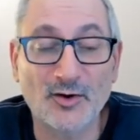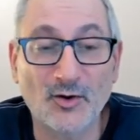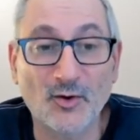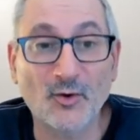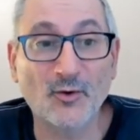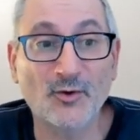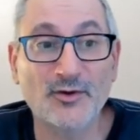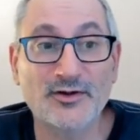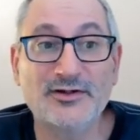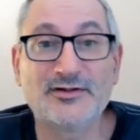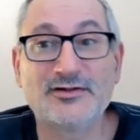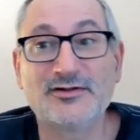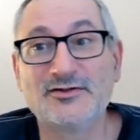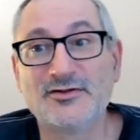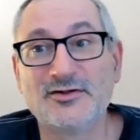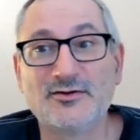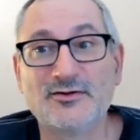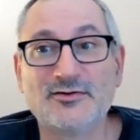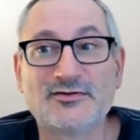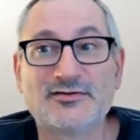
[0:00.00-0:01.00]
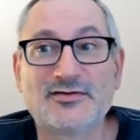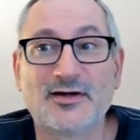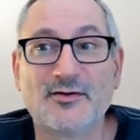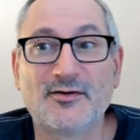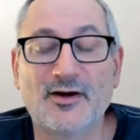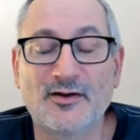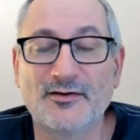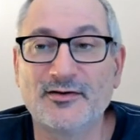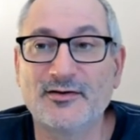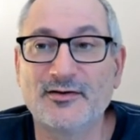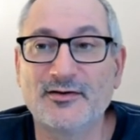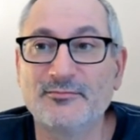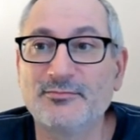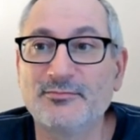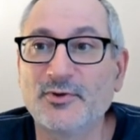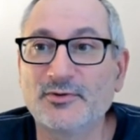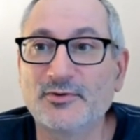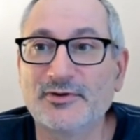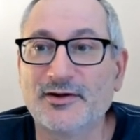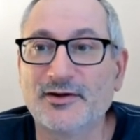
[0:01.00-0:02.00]
or you can use other
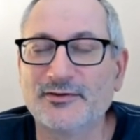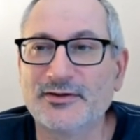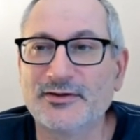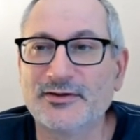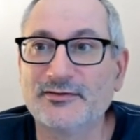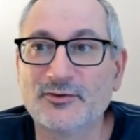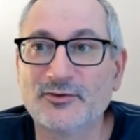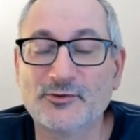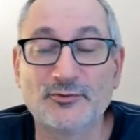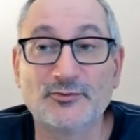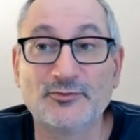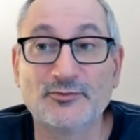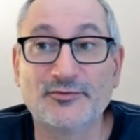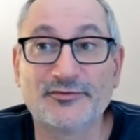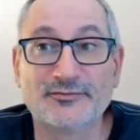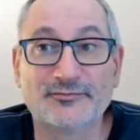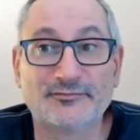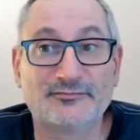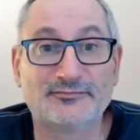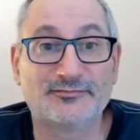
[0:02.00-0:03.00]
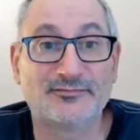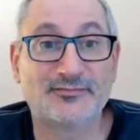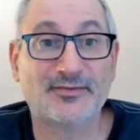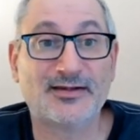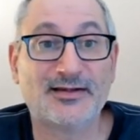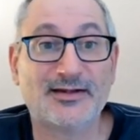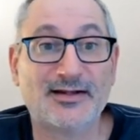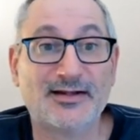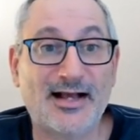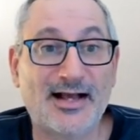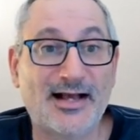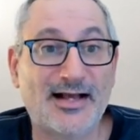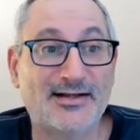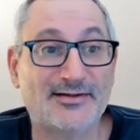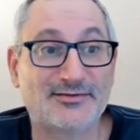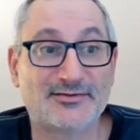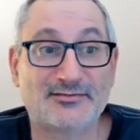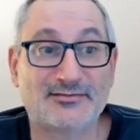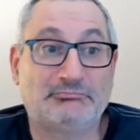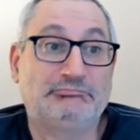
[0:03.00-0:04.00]
bulk loading tools
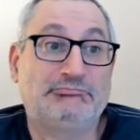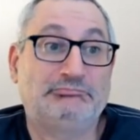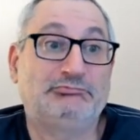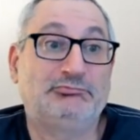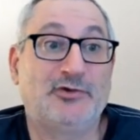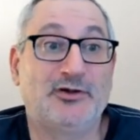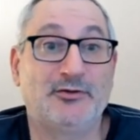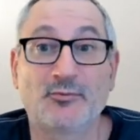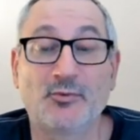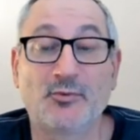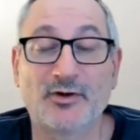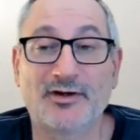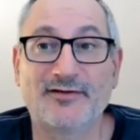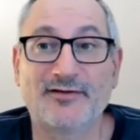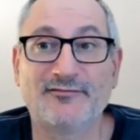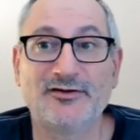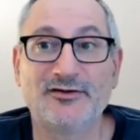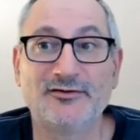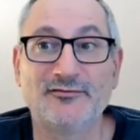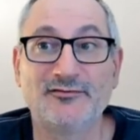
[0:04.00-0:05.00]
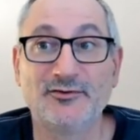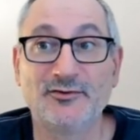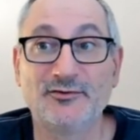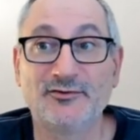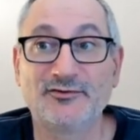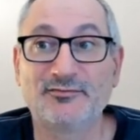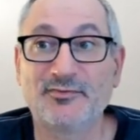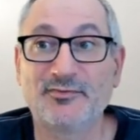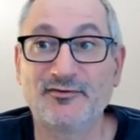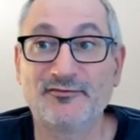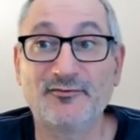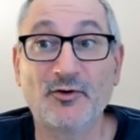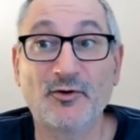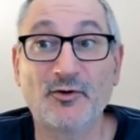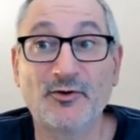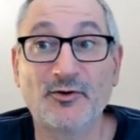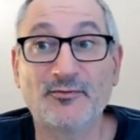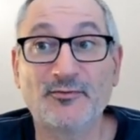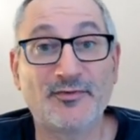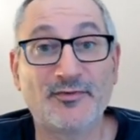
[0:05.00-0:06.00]
as whatever you've used
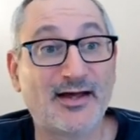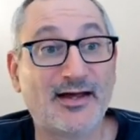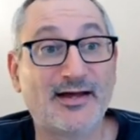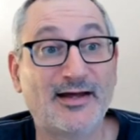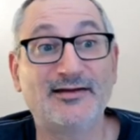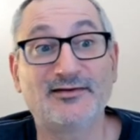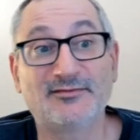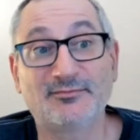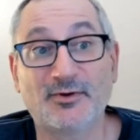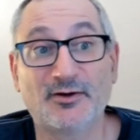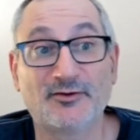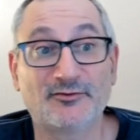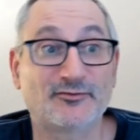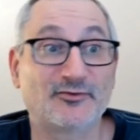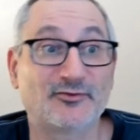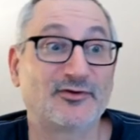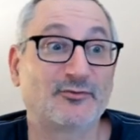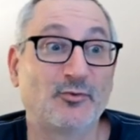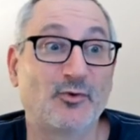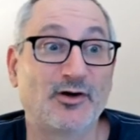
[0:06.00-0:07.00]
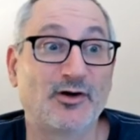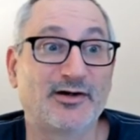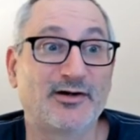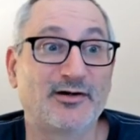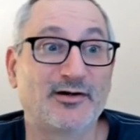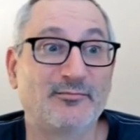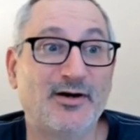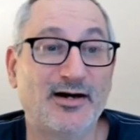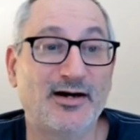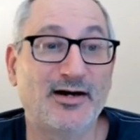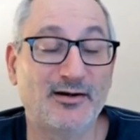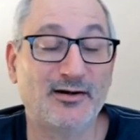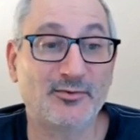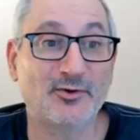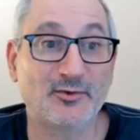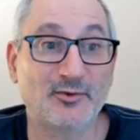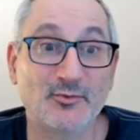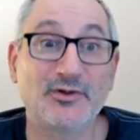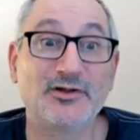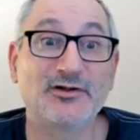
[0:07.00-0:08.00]
before that is PostgreSQL
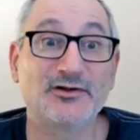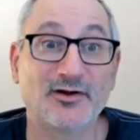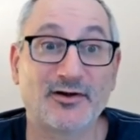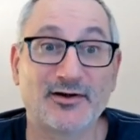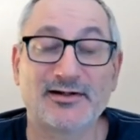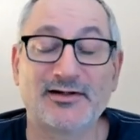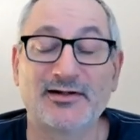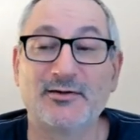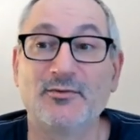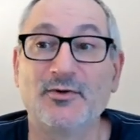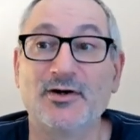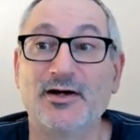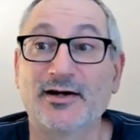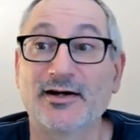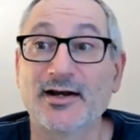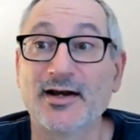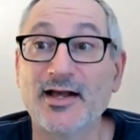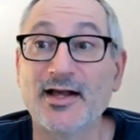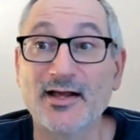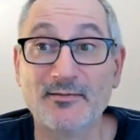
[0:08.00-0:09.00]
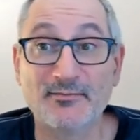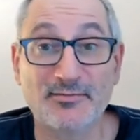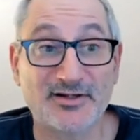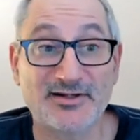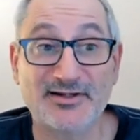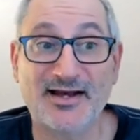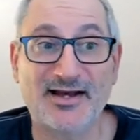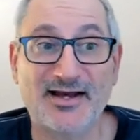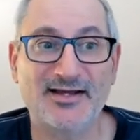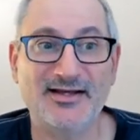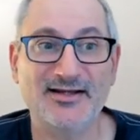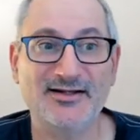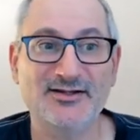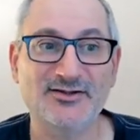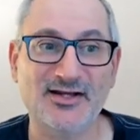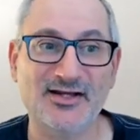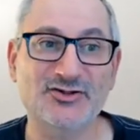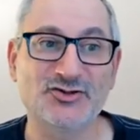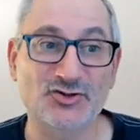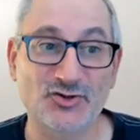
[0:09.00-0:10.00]
compatible will likely work. But yeah,
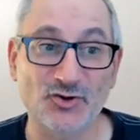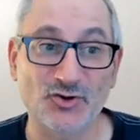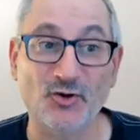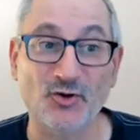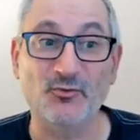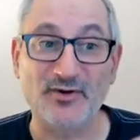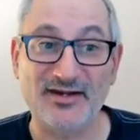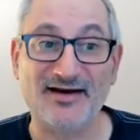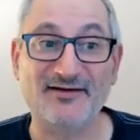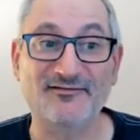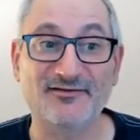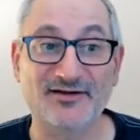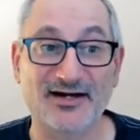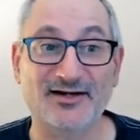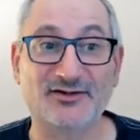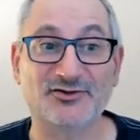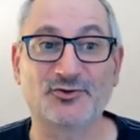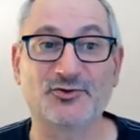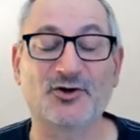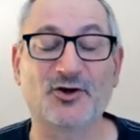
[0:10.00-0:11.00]
in short, we have an actual